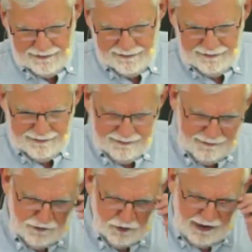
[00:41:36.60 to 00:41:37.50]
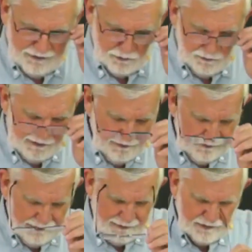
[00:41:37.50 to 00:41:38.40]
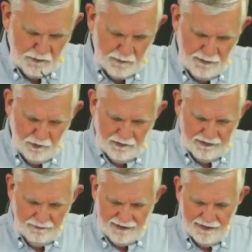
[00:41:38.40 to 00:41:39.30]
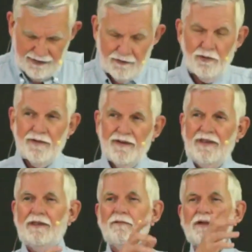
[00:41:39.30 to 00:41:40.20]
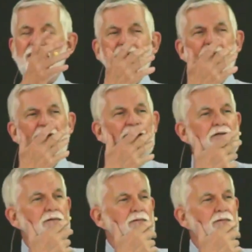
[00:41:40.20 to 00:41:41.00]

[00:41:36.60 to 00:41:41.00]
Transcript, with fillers: Joshua and his people had made that treaty with Gibeon, right?